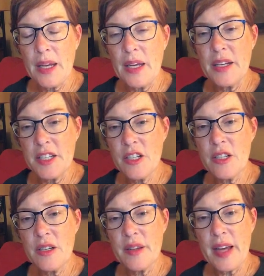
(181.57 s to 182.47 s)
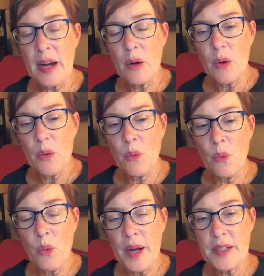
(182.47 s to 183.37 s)
in addition to that,
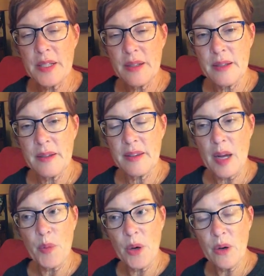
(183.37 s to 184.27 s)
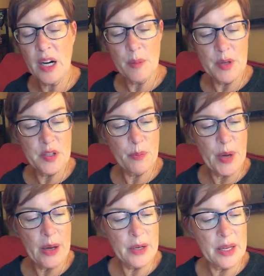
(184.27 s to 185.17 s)
what that program is
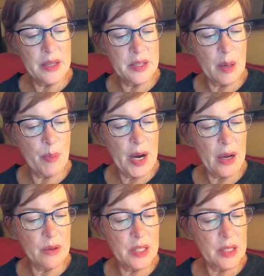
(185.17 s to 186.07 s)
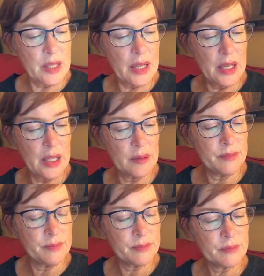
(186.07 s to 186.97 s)
about, it's about um,